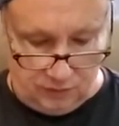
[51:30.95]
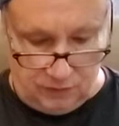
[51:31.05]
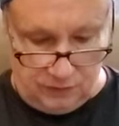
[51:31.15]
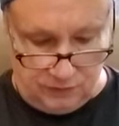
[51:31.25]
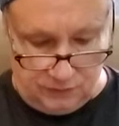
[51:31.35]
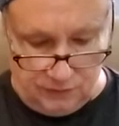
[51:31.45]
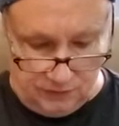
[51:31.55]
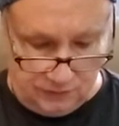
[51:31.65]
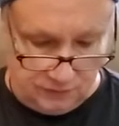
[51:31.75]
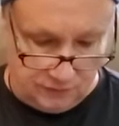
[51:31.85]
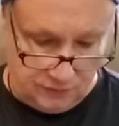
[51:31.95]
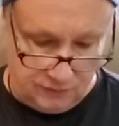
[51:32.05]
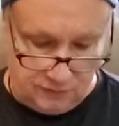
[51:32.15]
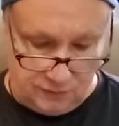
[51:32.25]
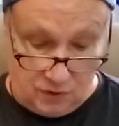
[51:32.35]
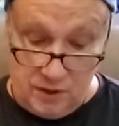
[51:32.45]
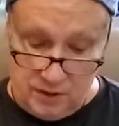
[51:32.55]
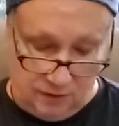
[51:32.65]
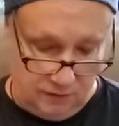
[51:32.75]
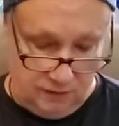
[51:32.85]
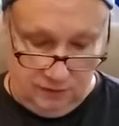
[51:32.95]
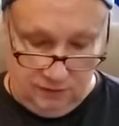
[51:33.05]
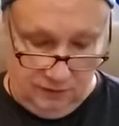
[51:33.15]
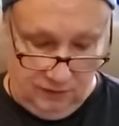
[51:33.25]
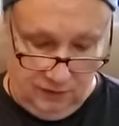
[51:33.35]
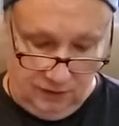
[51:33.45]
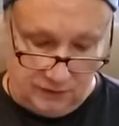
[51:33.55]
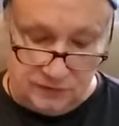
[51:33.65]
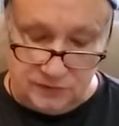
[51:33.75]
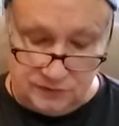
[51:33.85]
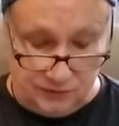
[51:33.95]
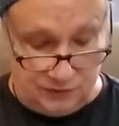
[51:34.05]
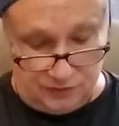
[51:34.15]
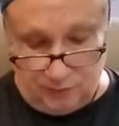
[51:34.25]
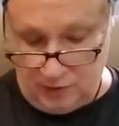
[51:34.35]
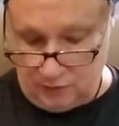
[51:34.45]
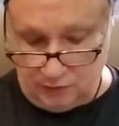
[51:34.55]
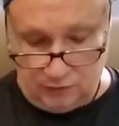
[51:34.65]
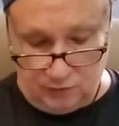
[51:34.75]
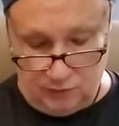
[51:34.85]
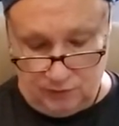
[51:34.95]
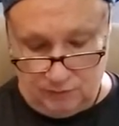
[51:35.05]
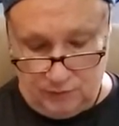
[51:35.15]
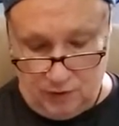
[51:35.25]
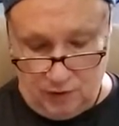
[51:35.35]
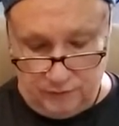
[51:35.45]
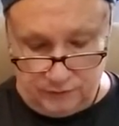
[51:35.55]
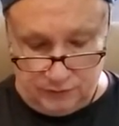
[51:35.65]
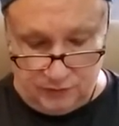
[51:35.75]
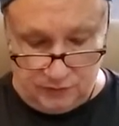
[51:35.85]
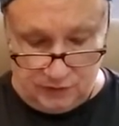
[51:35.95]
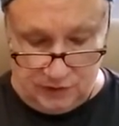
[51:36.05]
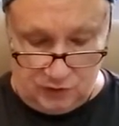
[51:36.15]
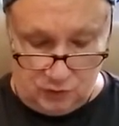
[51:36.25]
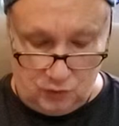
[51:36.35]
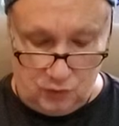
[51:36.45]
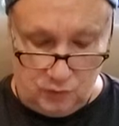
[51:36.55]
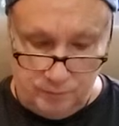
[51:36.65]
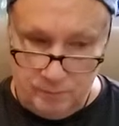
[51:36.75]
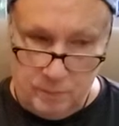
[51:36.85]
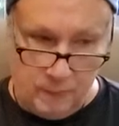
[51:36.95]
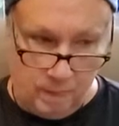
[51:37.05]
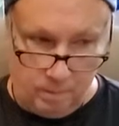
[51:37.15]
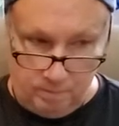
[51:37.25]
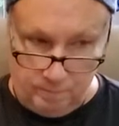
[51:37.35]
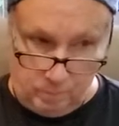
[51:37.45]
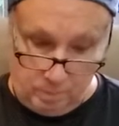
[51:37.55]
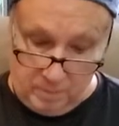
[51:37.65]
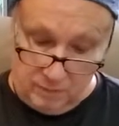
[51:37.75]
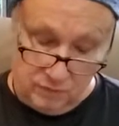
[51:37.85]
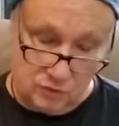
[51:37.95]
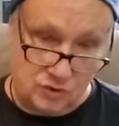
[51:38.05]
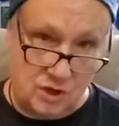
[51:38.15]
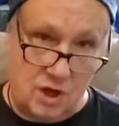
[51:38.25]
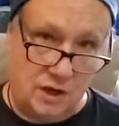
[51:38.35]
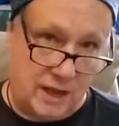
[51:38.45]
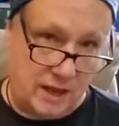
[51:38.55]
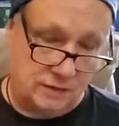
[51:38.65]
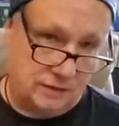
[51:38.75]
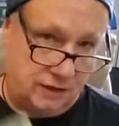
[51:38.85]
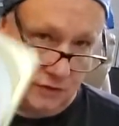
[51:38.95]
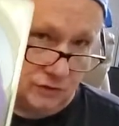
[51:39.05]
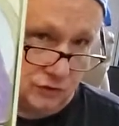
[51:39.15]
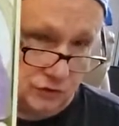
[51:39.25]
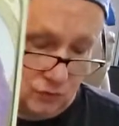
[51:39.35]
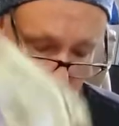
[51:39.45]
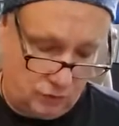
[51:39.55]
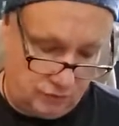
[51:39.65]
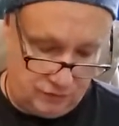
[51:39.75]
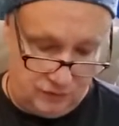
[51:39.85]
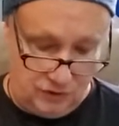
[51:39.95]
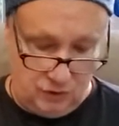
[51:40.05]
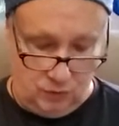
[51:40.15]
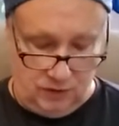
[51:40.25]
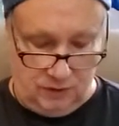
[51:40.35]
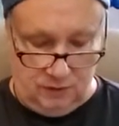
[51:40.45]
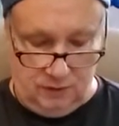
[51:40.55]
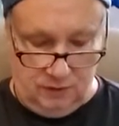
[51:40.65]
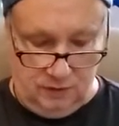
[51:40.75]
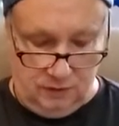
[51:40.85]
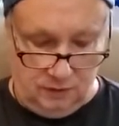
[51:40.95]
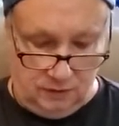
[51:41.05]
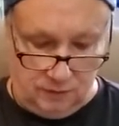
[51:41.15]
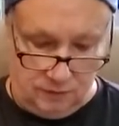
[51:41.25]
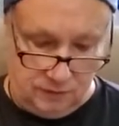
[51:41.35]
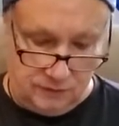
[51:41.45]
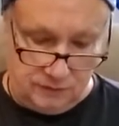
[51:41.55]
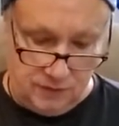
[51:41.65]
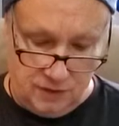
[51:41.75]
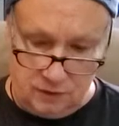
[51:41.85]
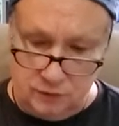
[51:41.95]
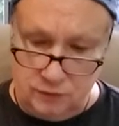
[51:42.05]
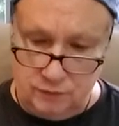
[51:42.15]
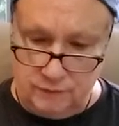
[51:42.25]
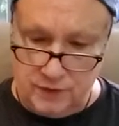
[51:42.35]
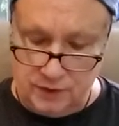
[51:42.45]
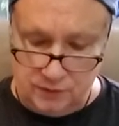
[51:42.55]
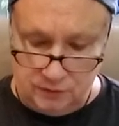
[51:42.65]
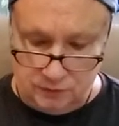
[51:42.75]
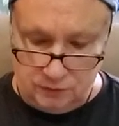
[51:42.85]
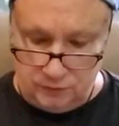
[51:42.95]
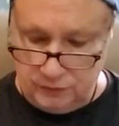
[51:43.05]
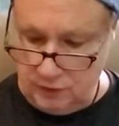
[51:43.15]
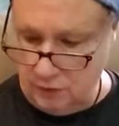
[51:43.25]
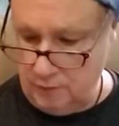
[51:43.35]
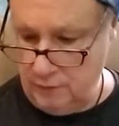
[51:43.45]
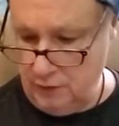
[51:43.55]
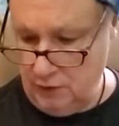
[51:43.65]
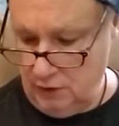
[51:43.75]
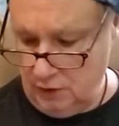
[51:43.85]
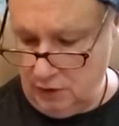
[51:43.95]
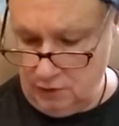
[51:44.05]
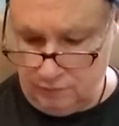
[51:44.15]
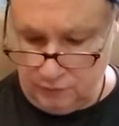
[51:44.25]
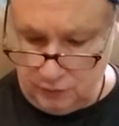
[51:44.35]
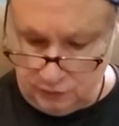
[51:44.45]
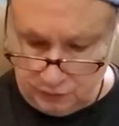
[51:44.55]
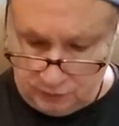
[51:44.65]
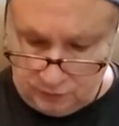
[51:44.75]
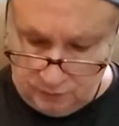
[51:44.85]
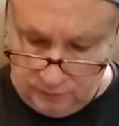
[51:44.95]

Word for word: And it's gonna, let's just think somehow you're going to be involved. It's going to take your, maybe your tongue acting as a sword to do it here. And it's not a little fight here, a little deal in the future.